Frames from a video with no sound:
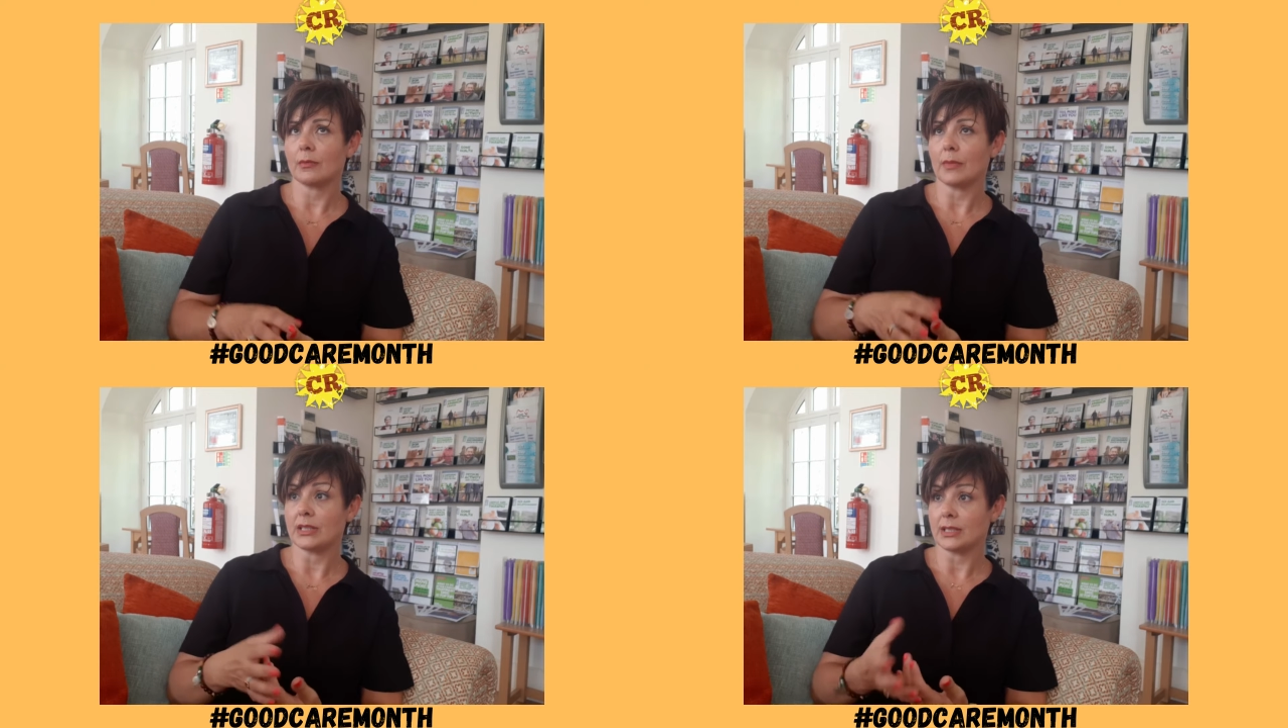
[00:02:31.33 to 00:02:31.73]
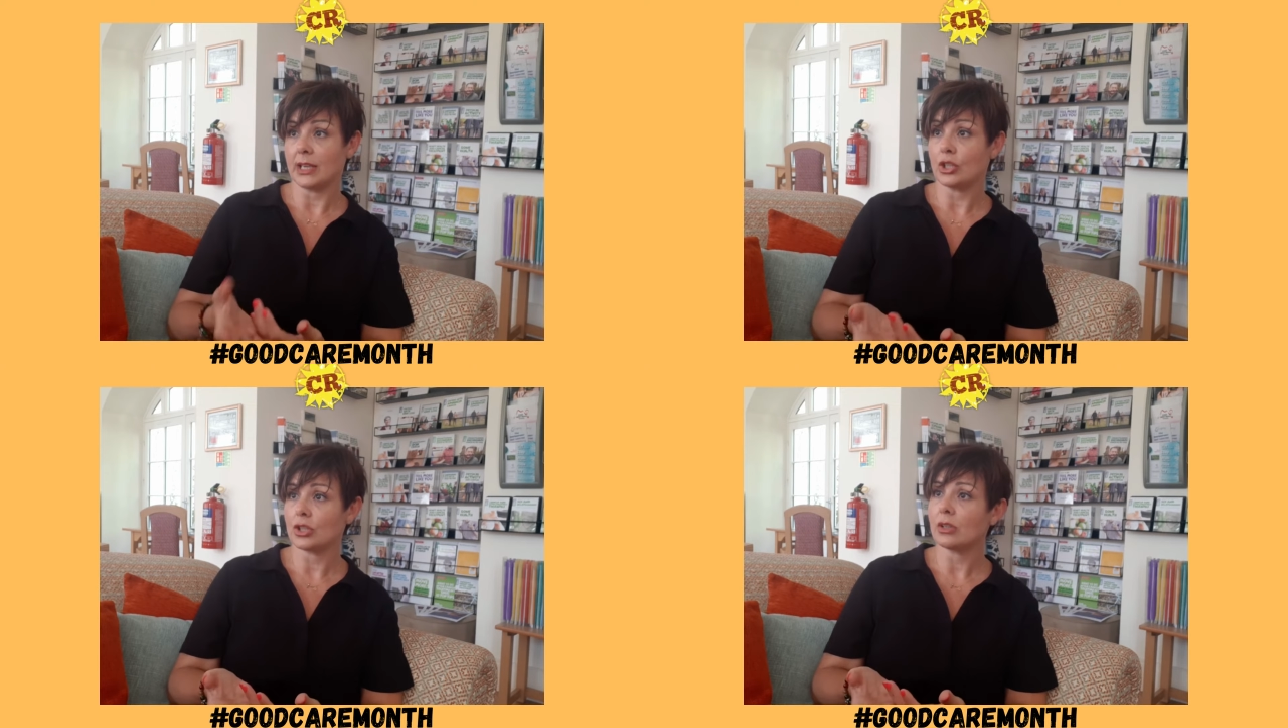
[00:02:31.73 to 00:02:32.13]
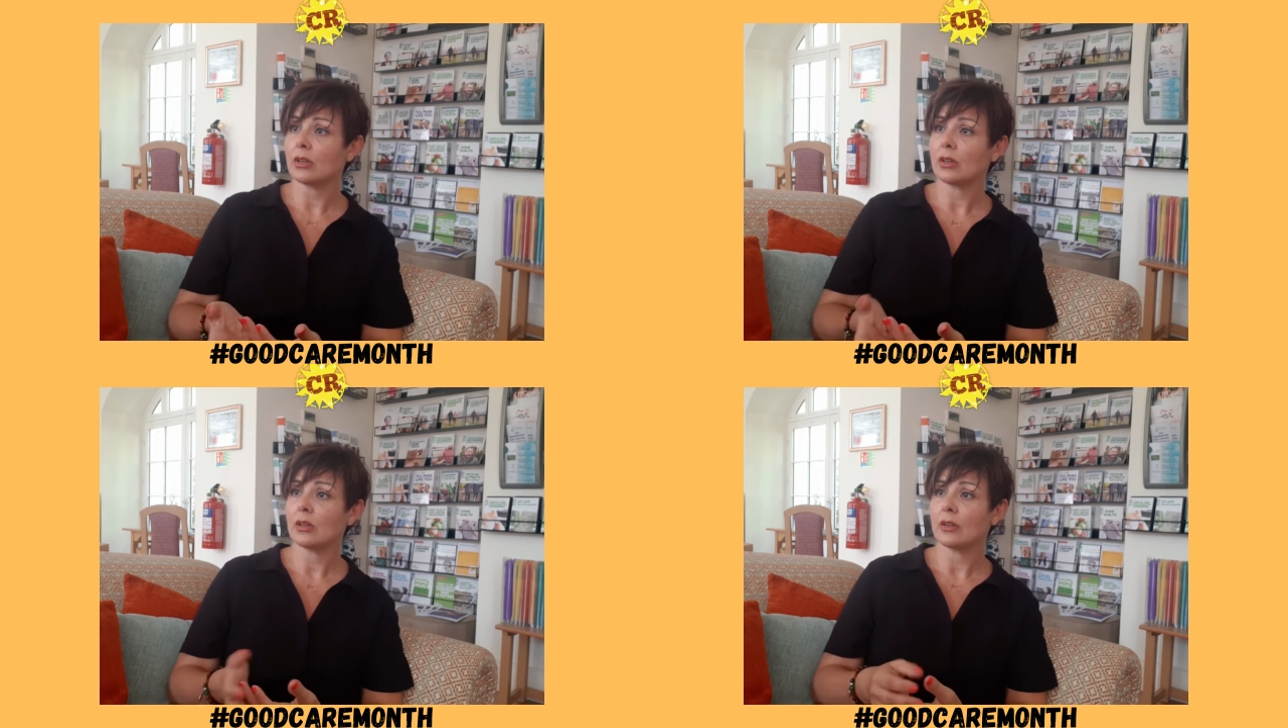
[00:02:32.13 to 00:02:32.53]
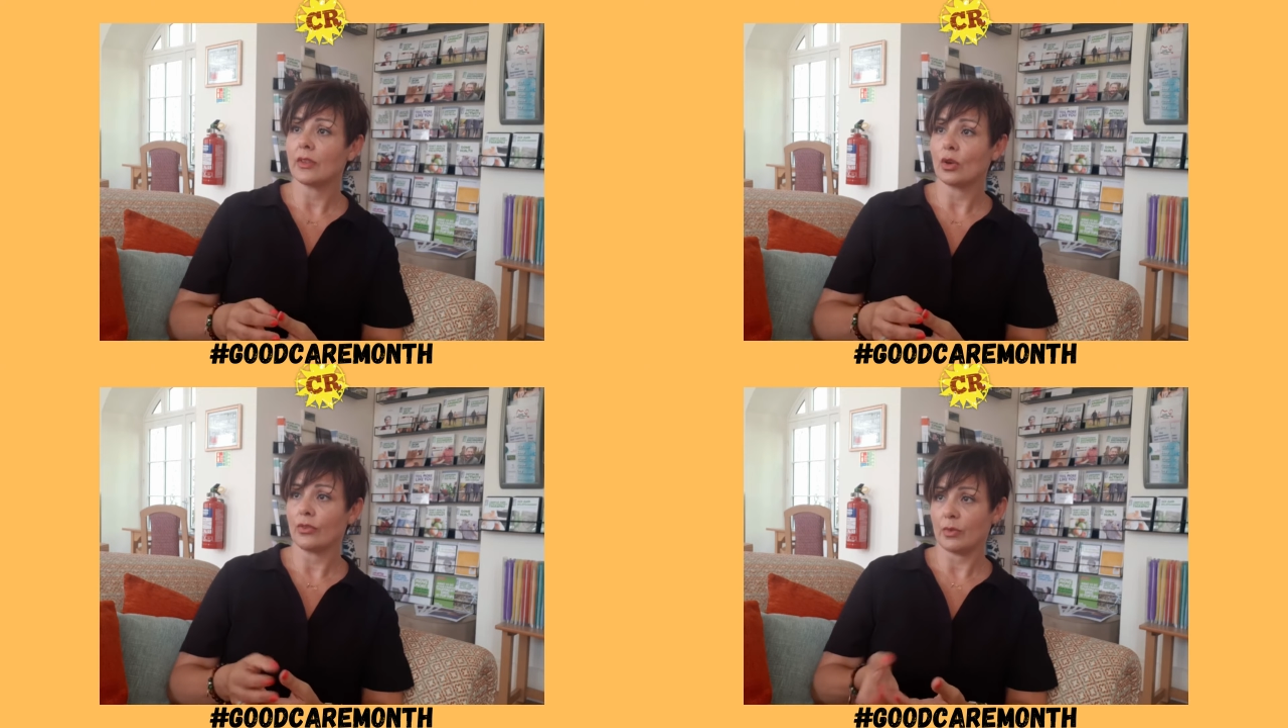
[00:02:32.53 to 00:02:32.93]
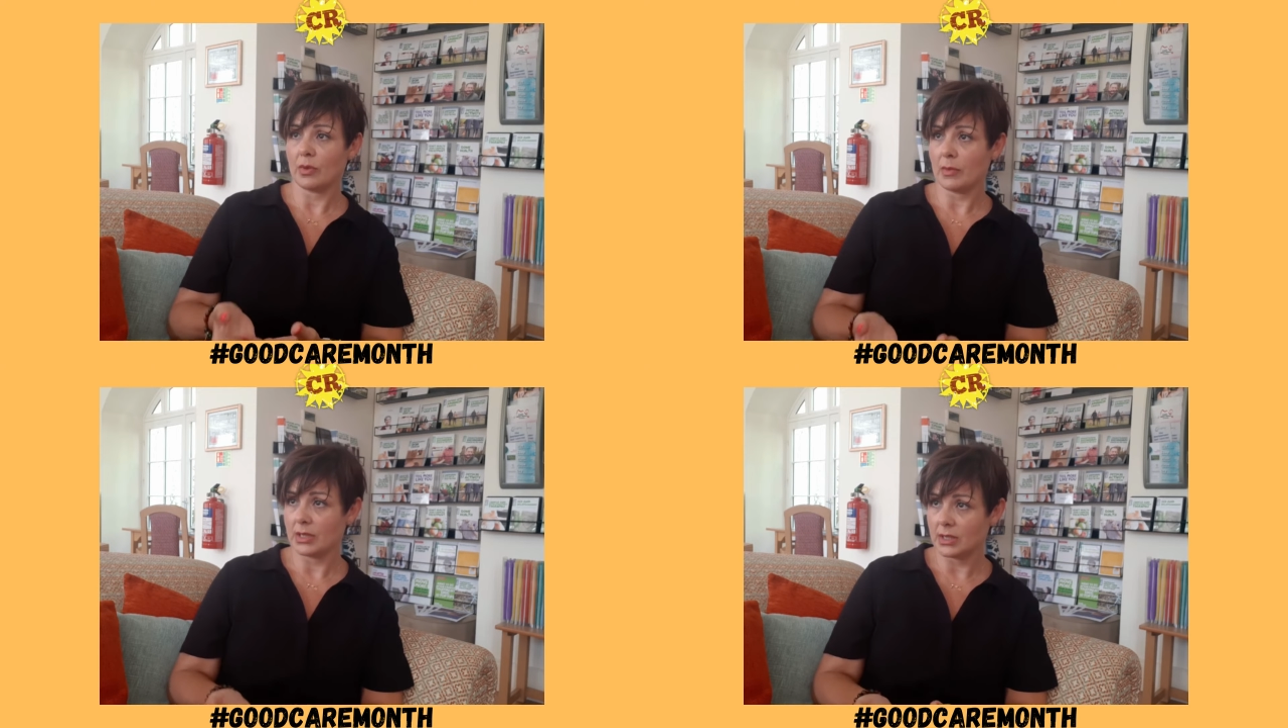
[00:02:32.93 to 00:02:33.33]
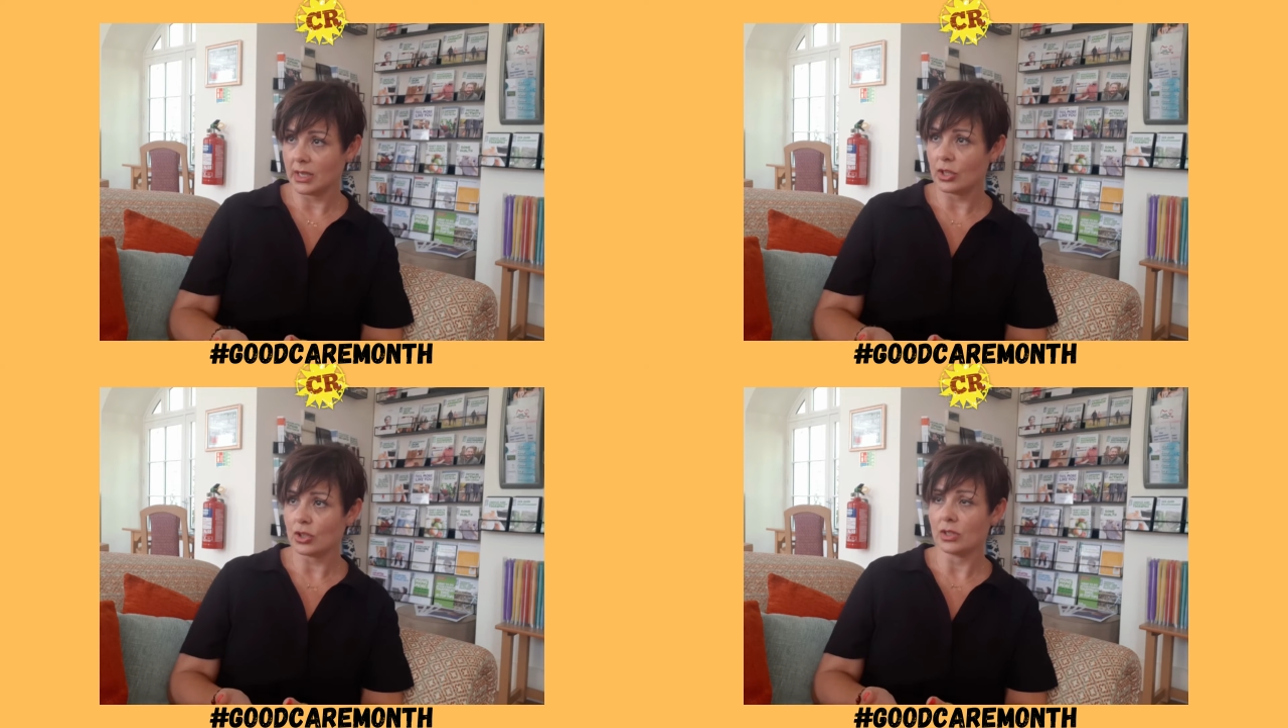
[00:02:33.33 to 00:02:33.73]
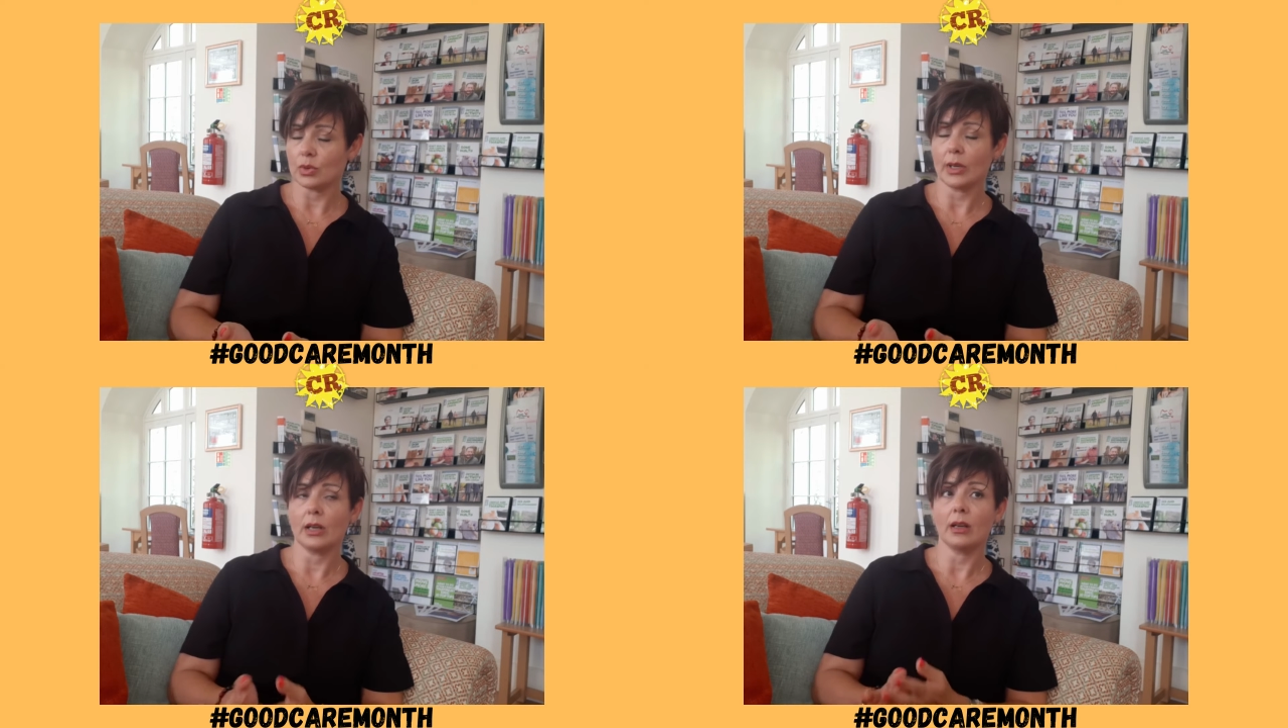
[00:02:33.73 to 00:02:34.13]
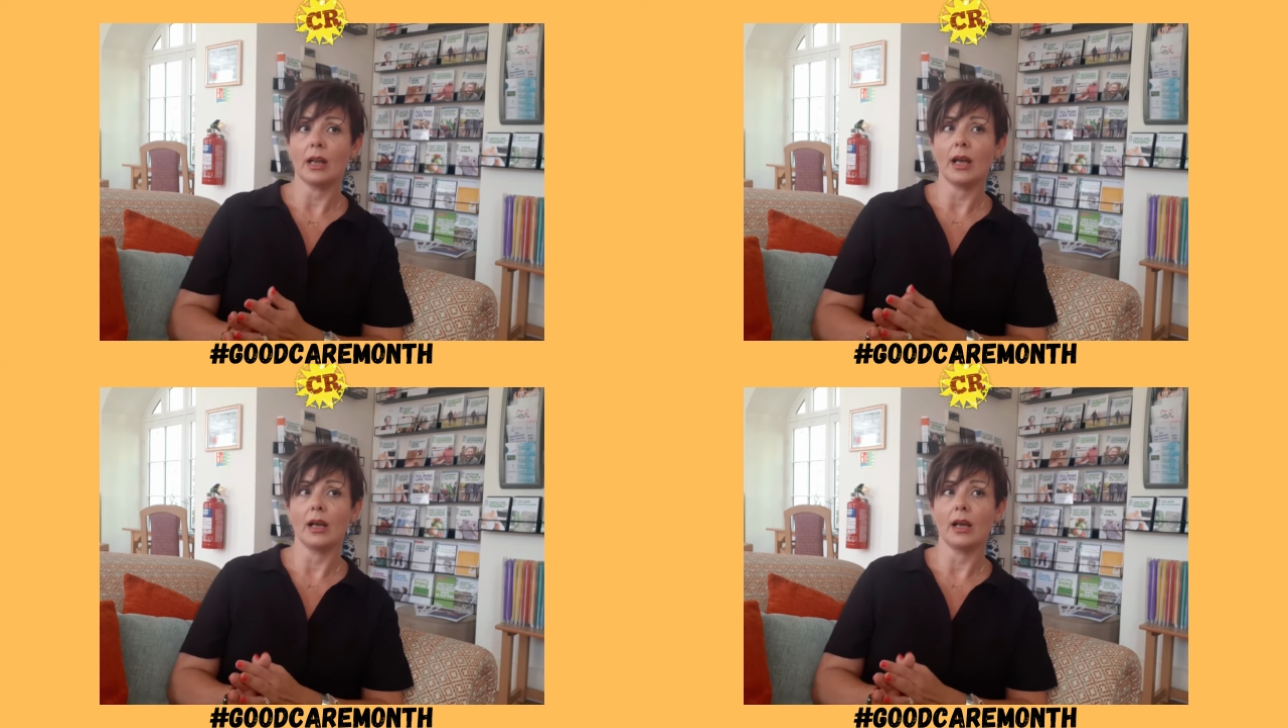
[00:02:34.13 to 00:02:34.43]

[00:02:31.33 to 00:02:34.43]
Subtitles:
meditation. They offered me meditation as well.